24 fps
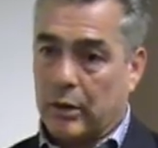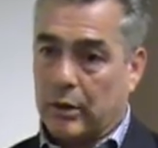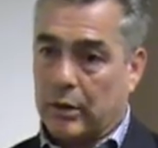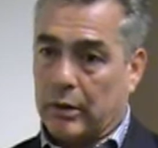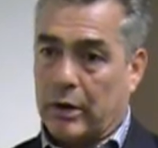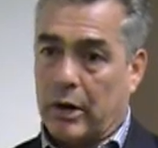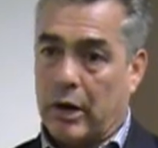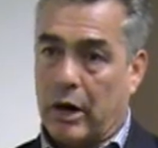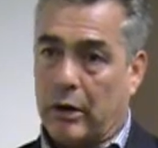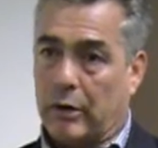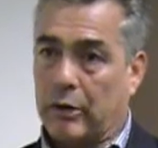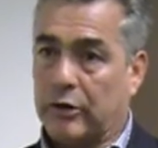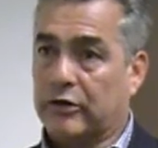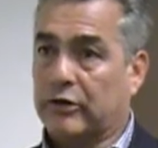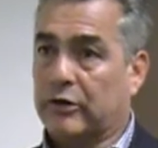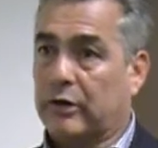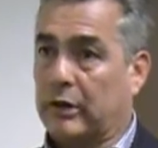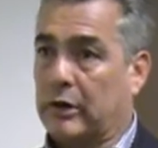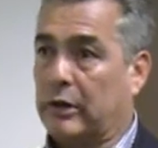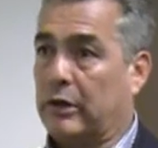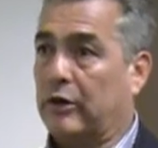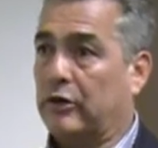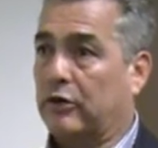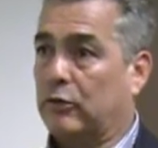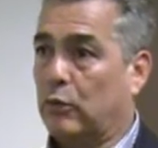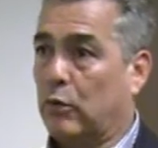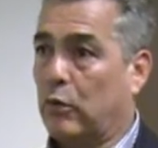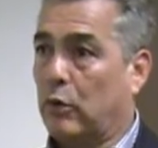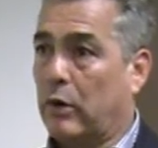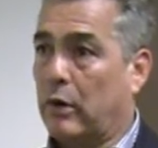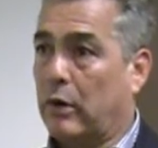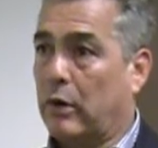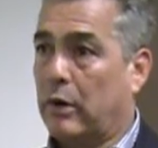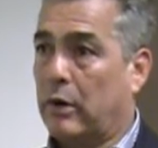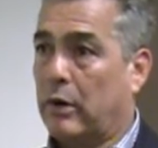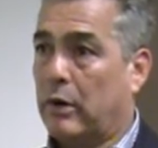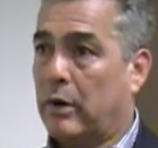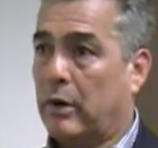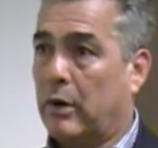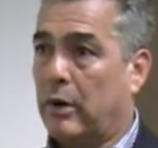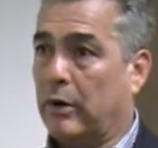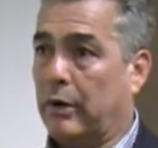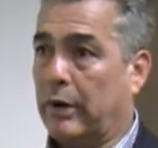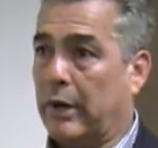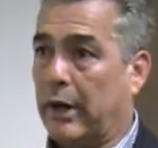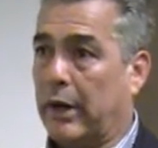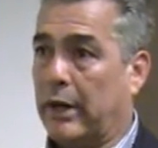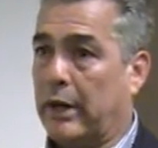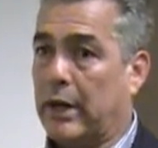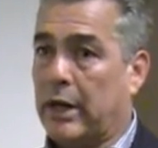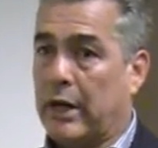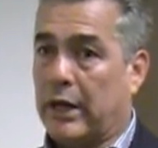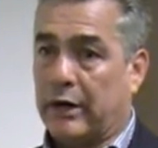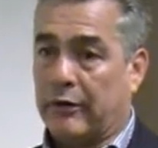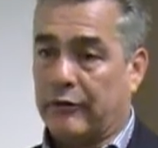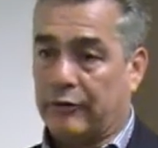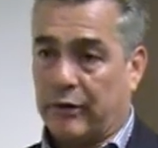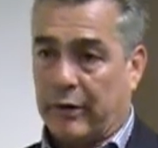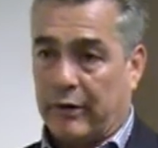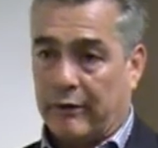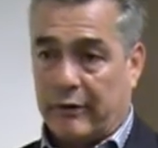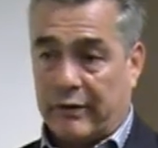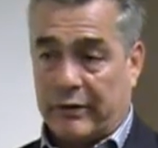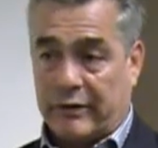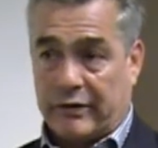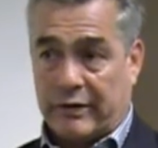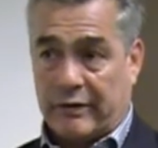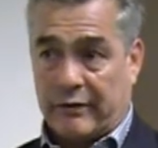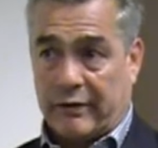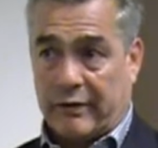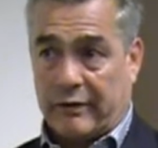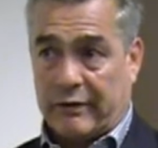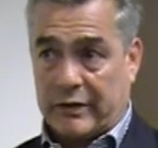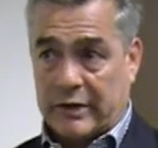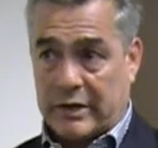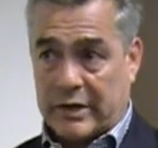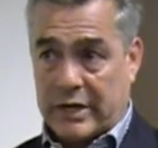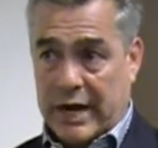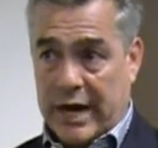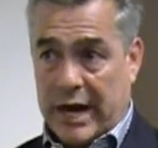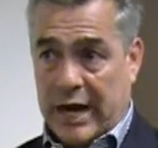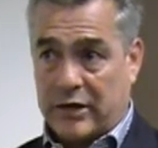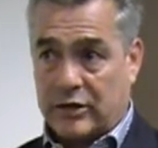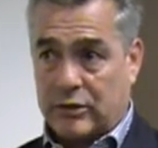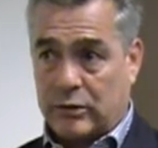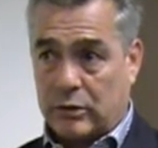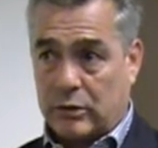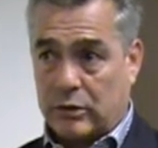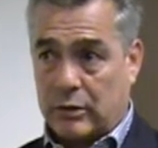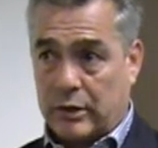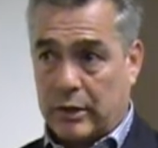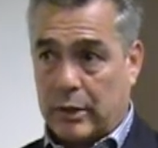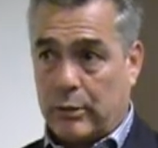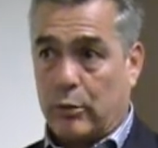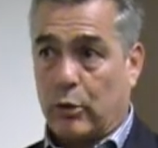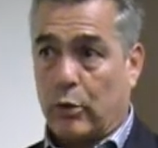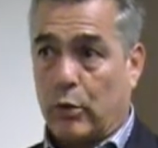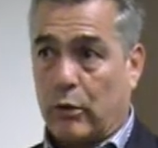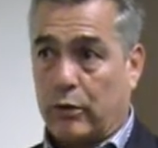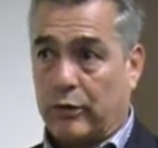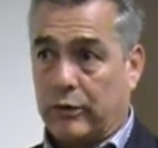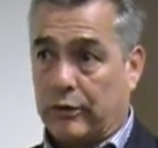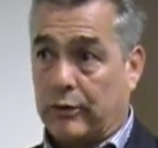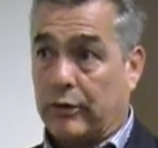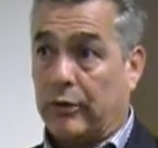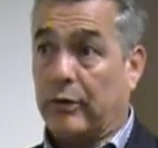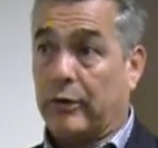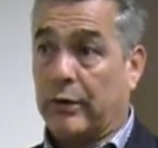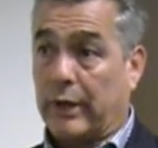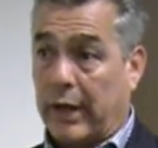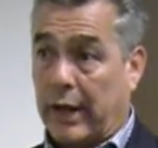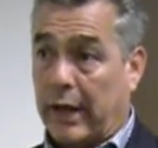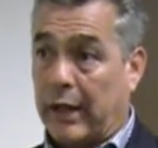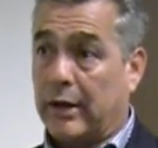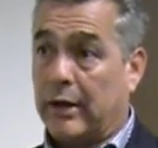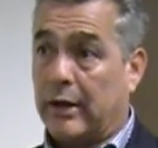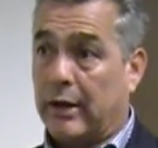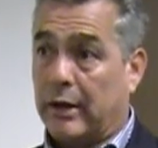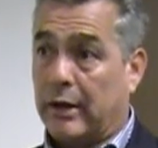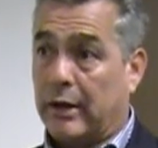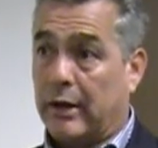Congress declares war. Okay, and if it's a national import to do that,